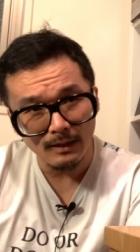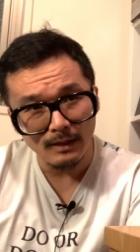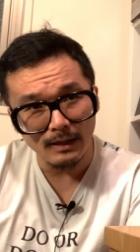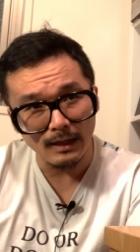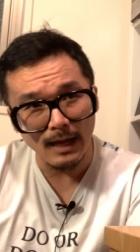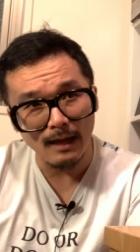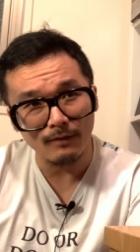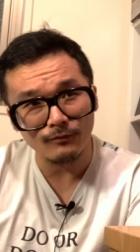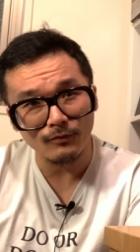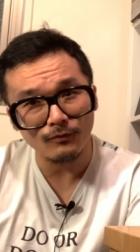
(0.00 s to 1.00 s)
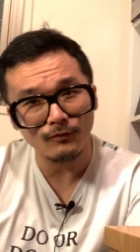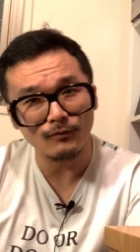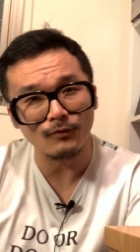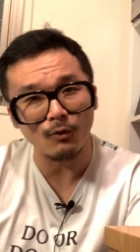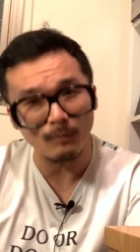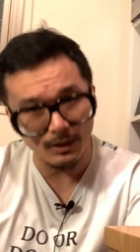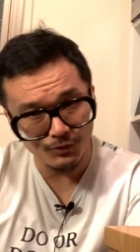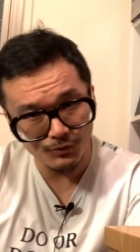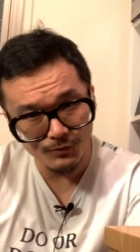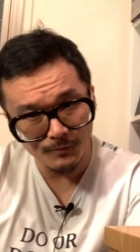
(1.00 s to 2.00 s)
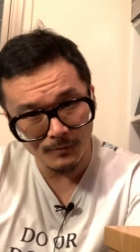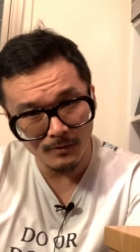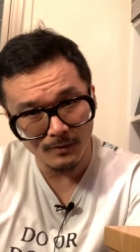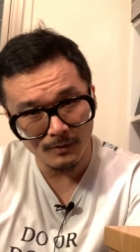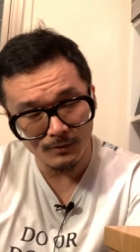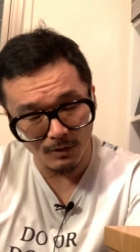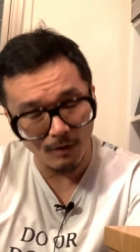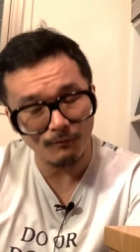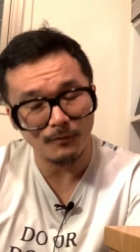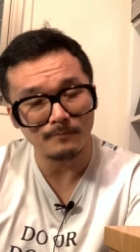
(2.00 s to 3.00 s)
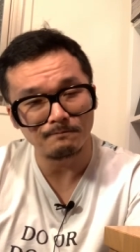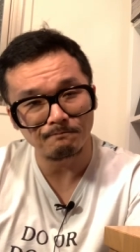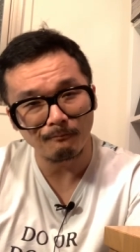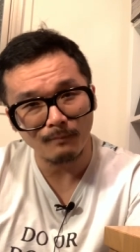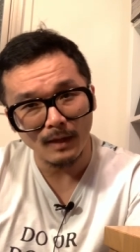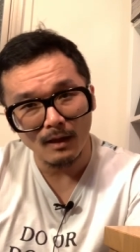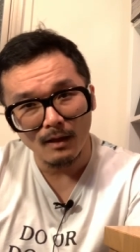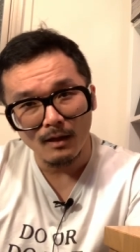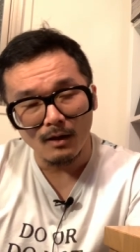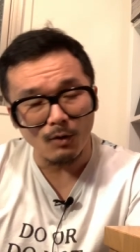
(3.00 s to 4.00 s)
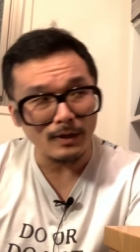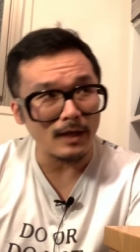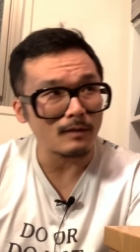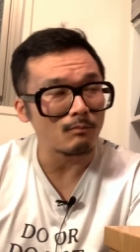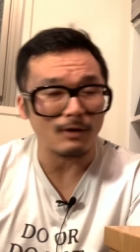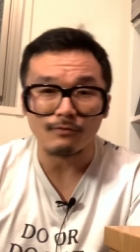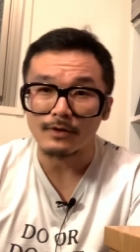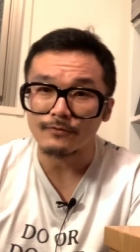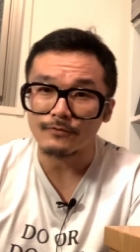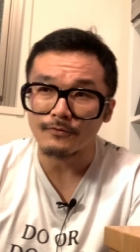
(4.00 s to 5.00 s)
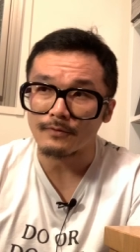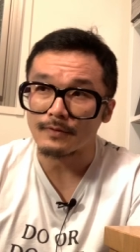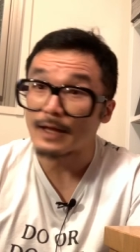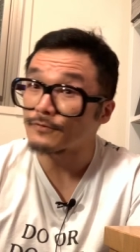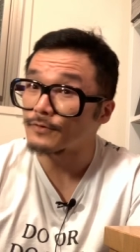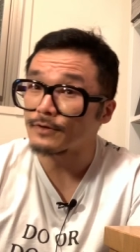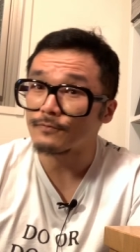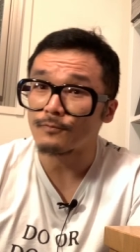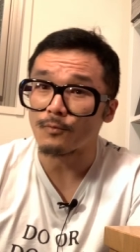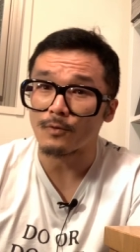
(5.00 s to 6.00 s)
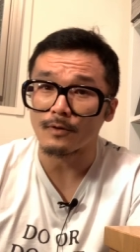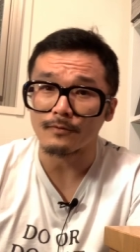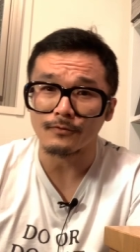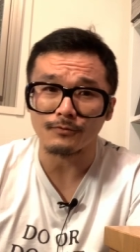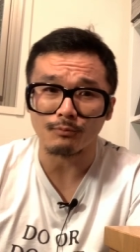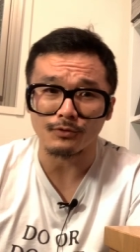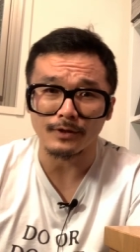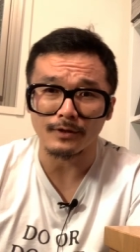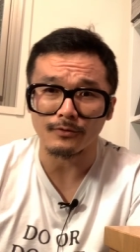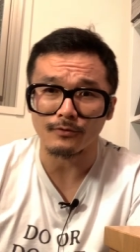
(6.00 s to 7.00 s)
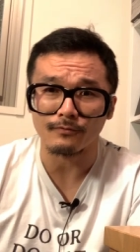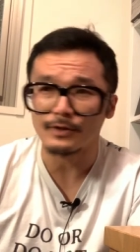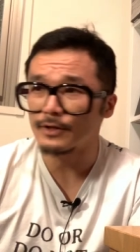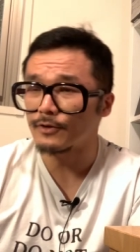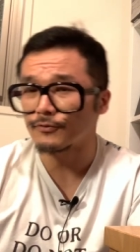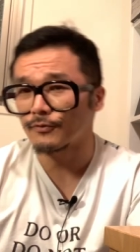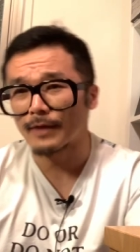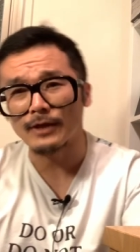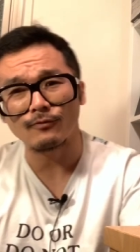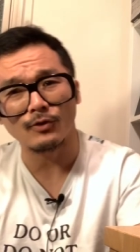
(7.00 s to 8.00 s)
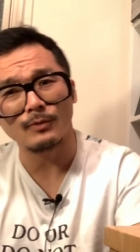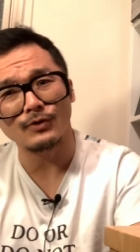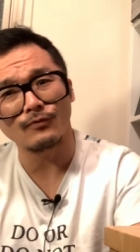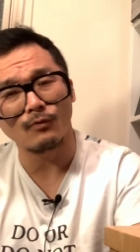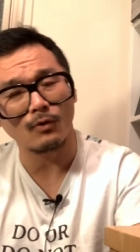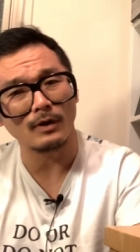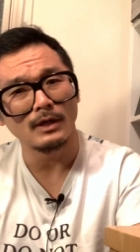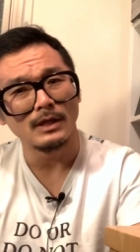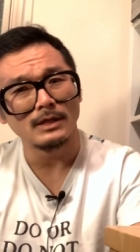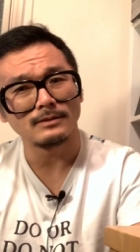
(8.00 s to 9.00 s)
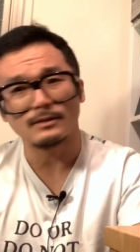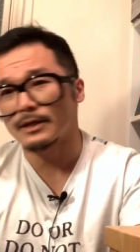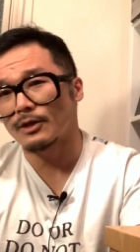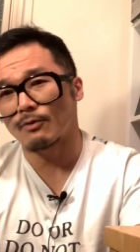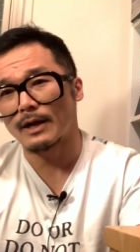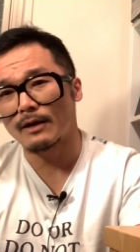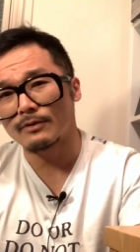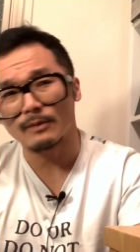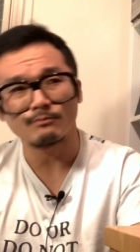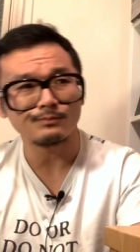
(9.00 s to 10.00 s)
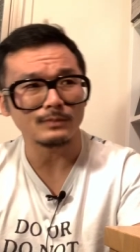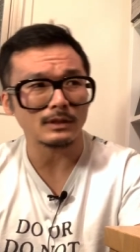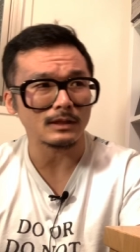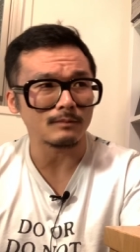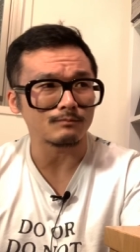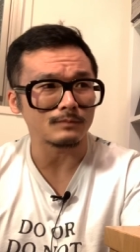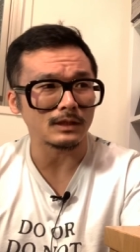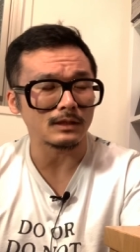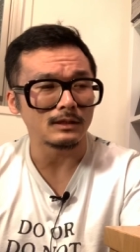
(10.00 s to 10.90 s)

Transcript: it has so much to offer. Okay, my friends, that's it for this particular video. So thank you very much for sticking around. I'm, I'm uh,